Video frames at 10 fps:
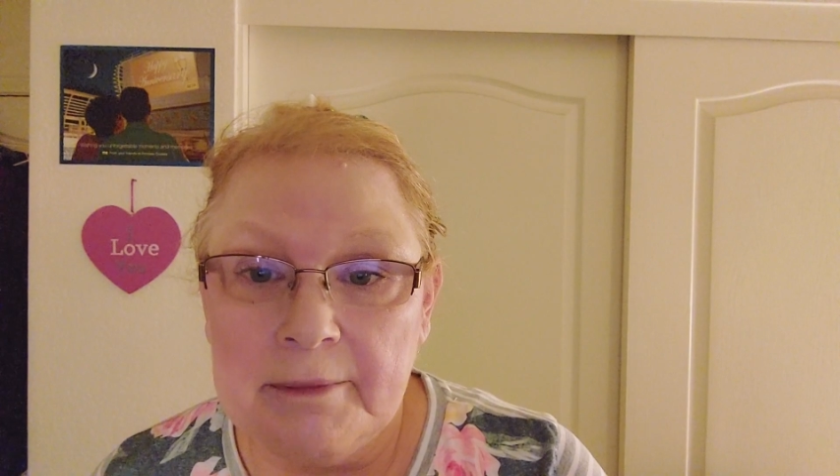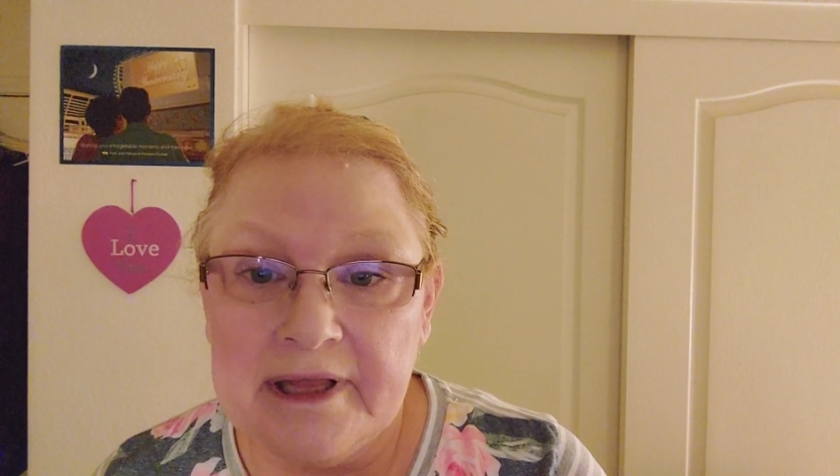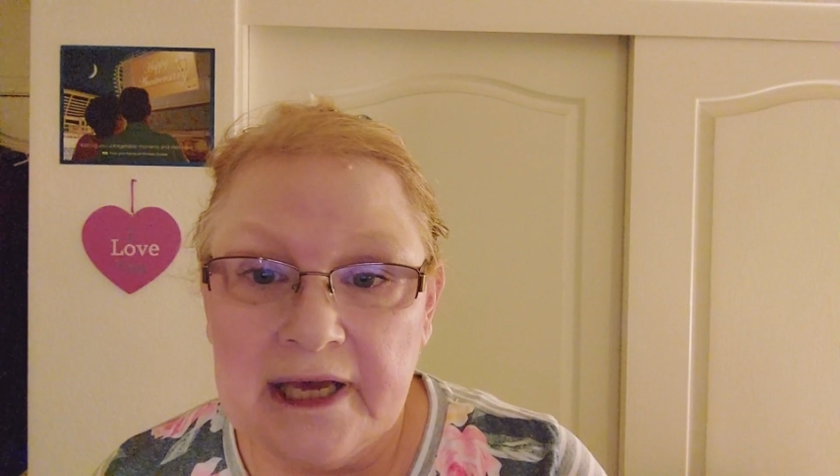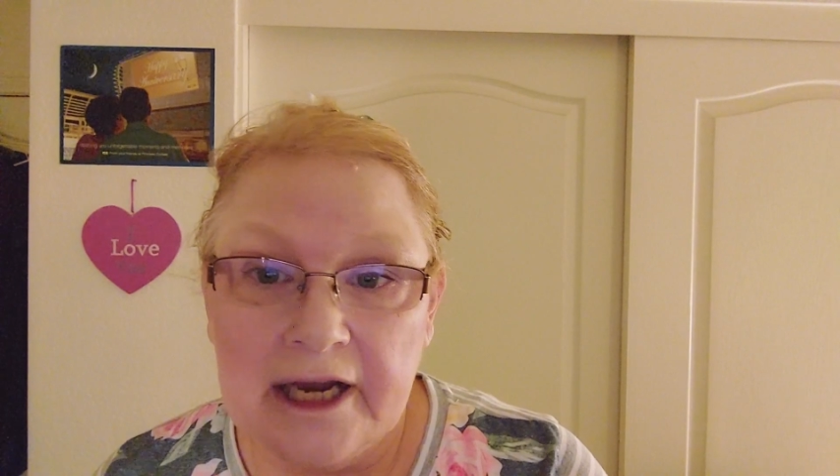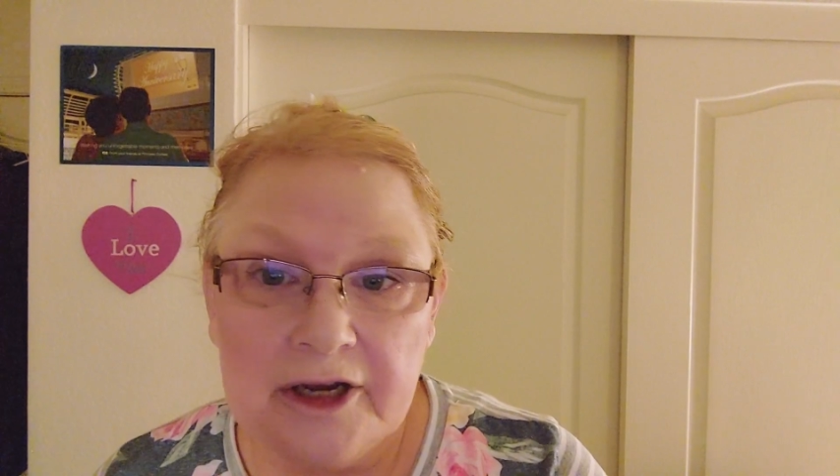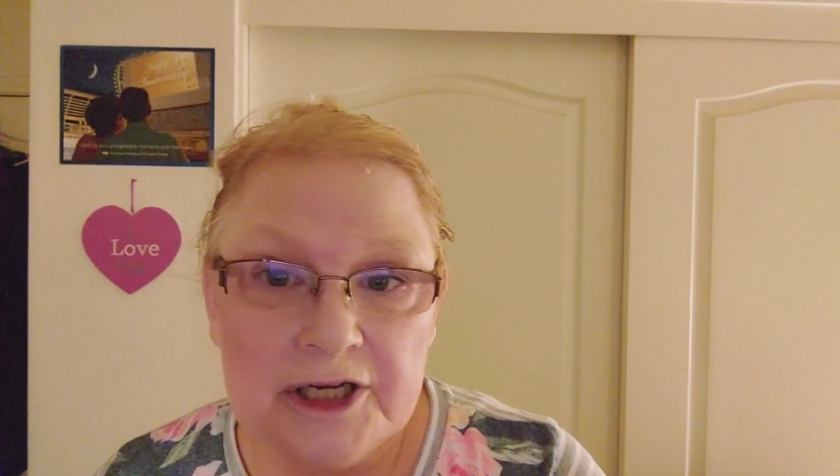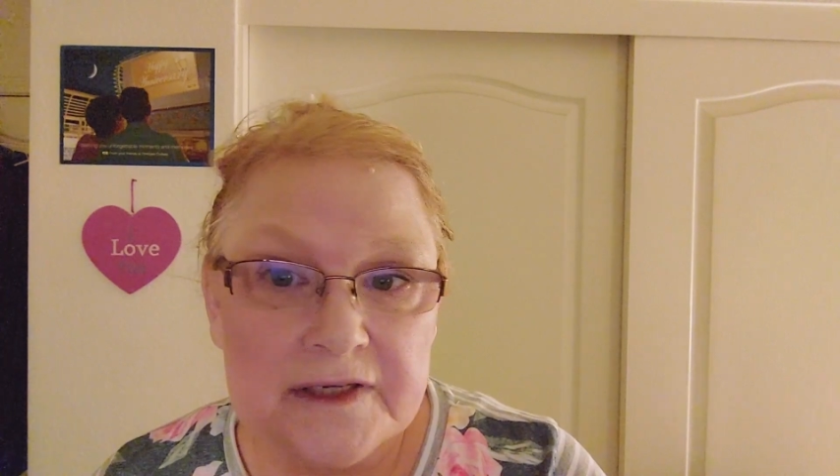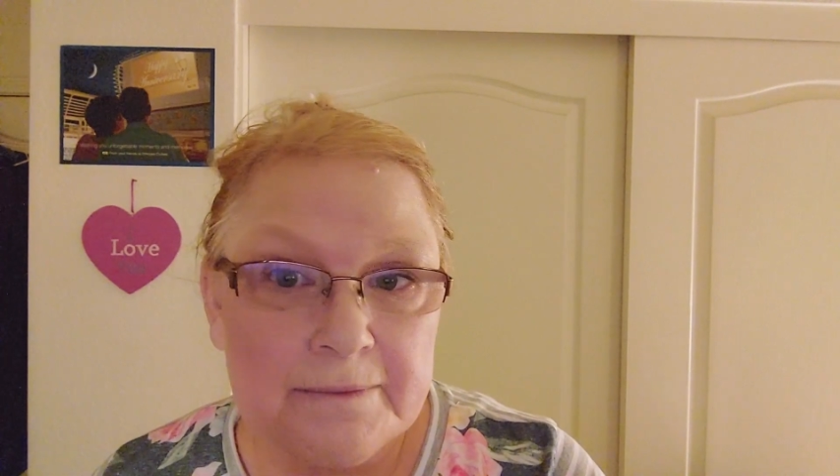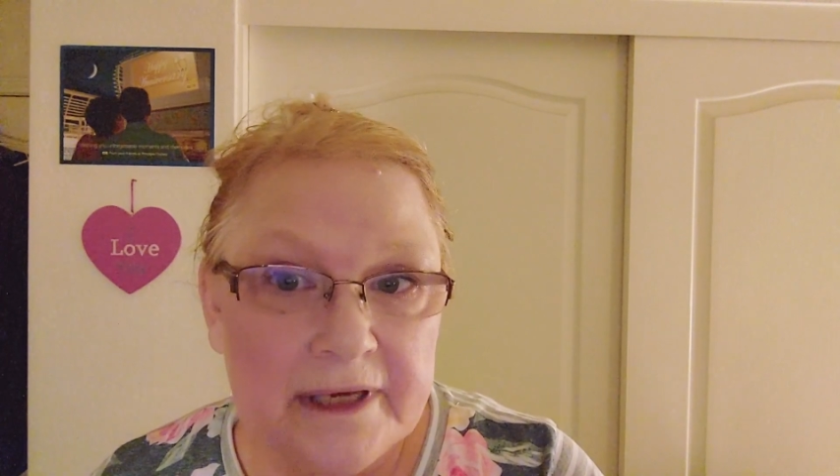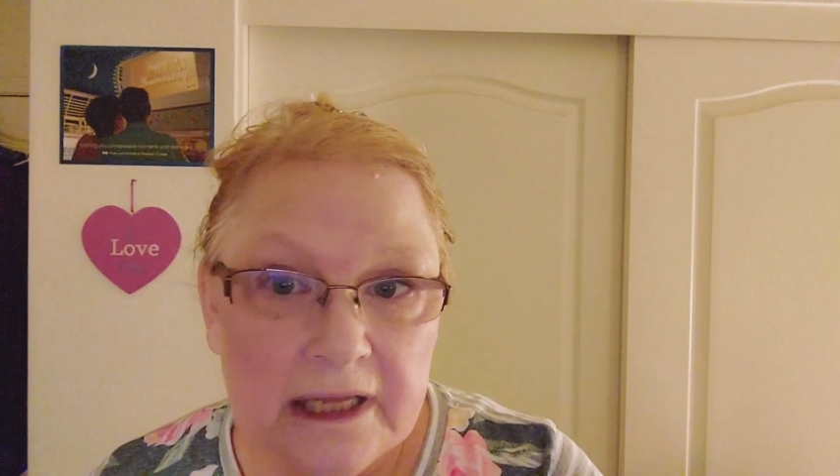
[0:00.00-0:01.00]
but that could
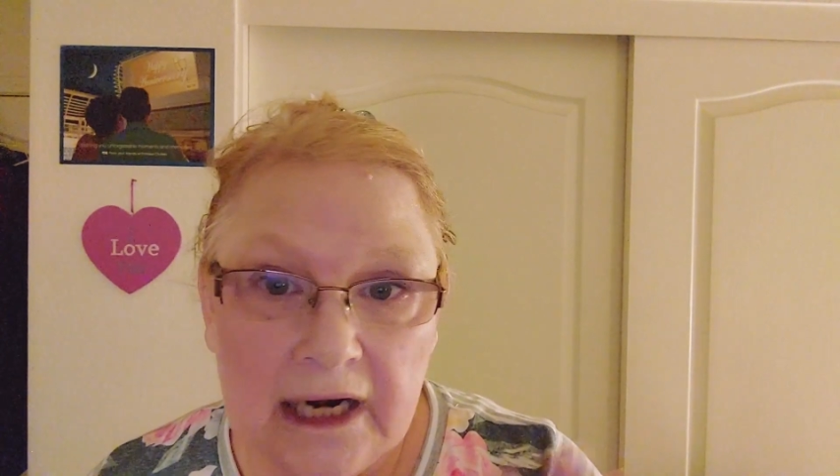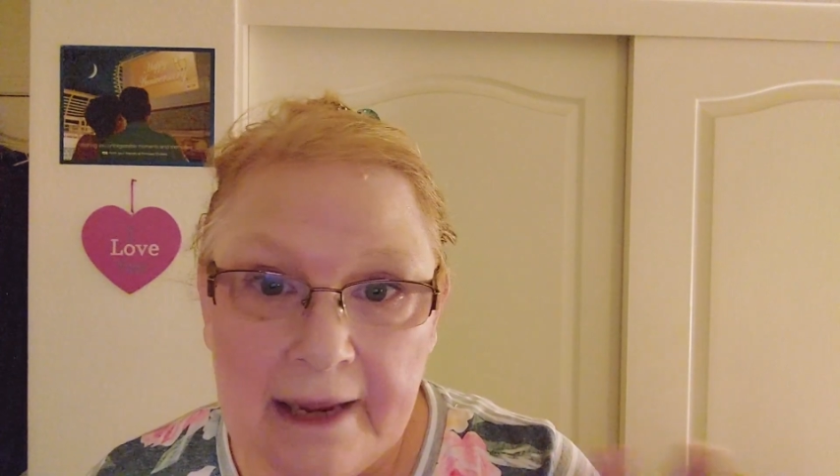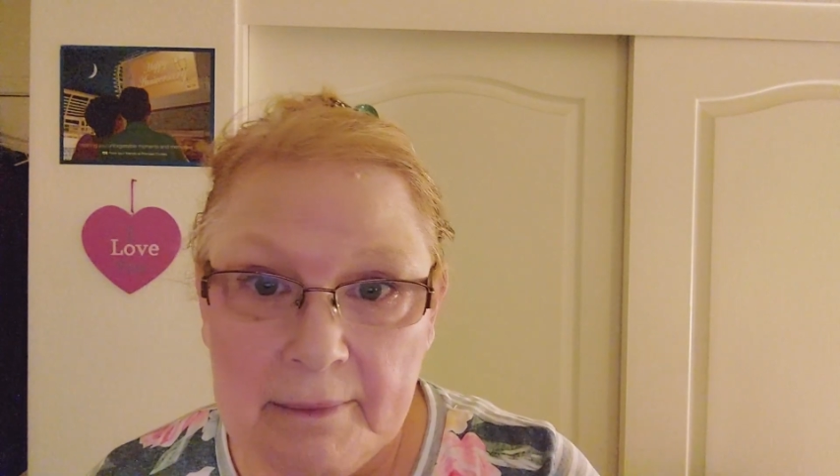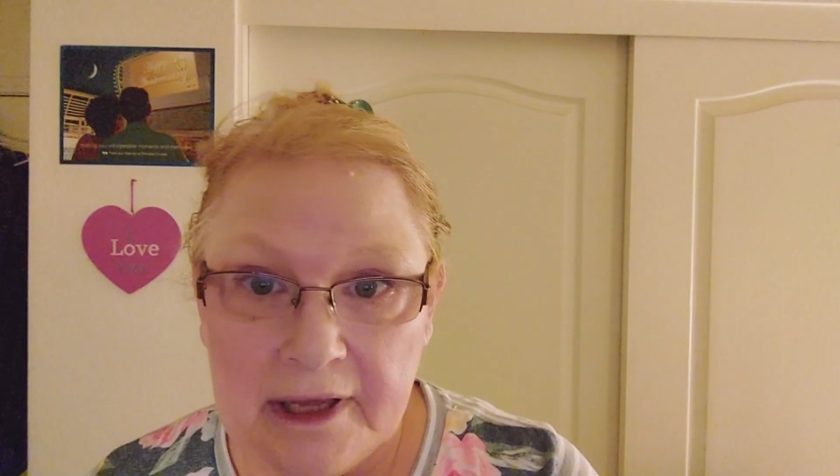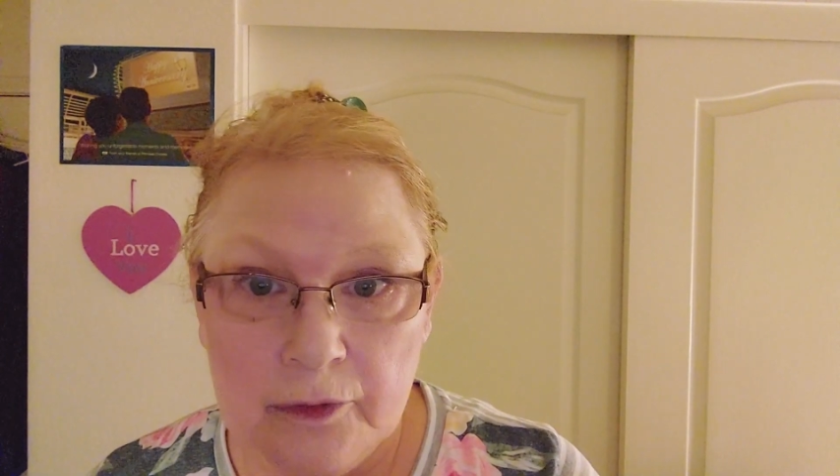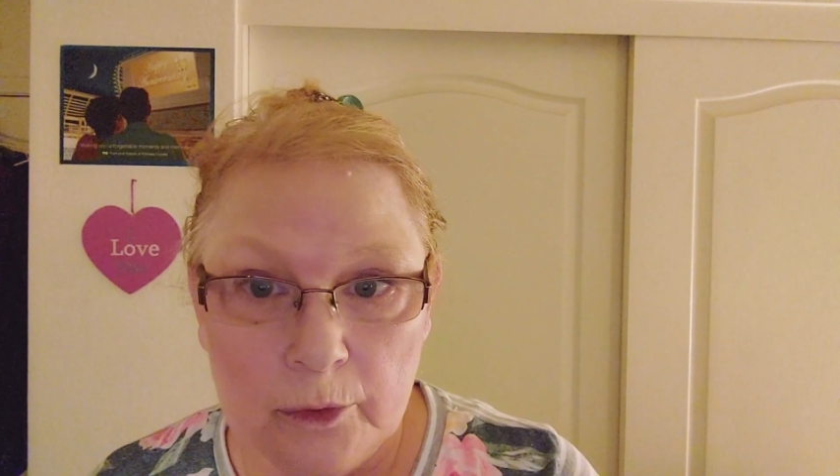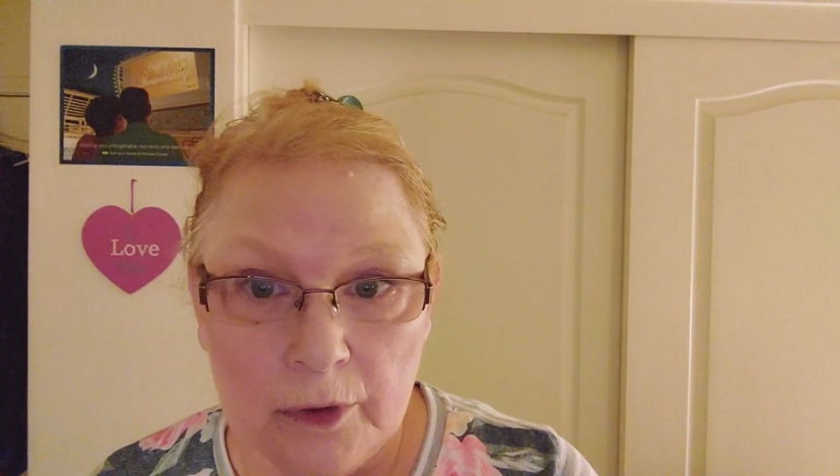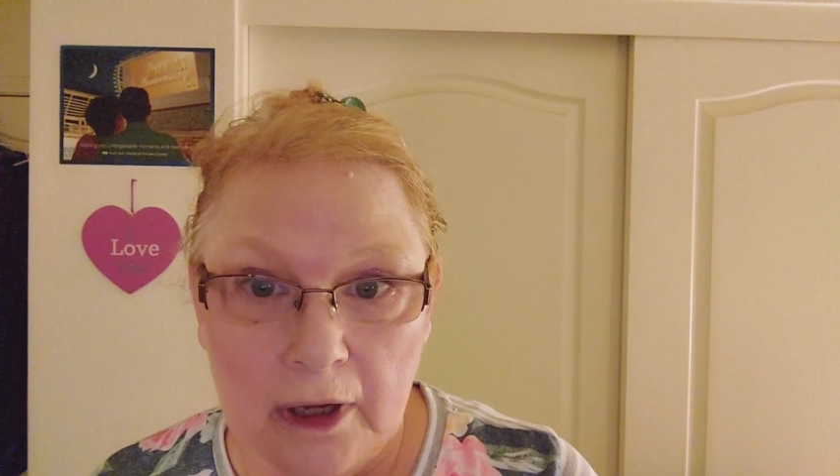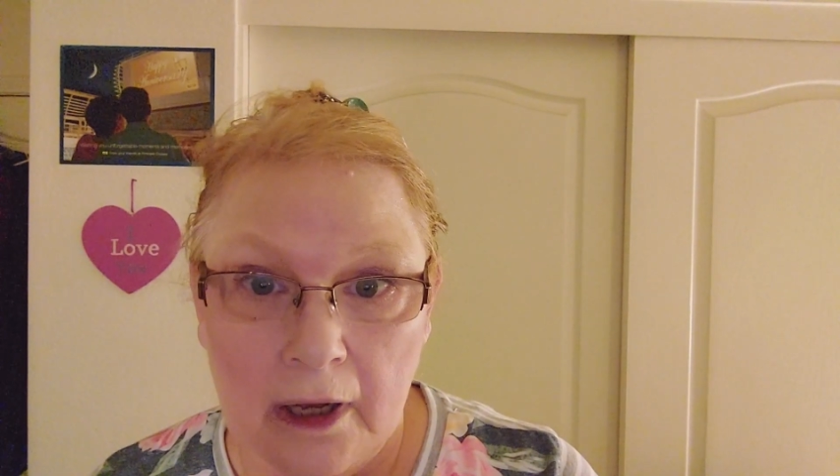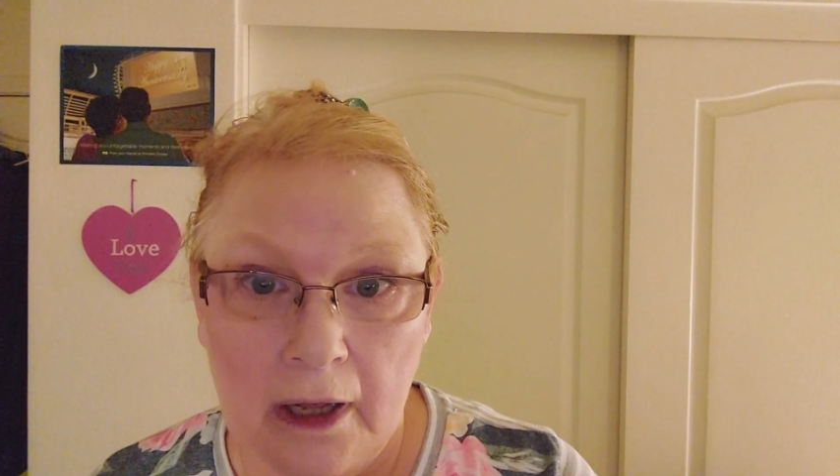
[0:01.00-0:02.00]
just be that I picked the wrong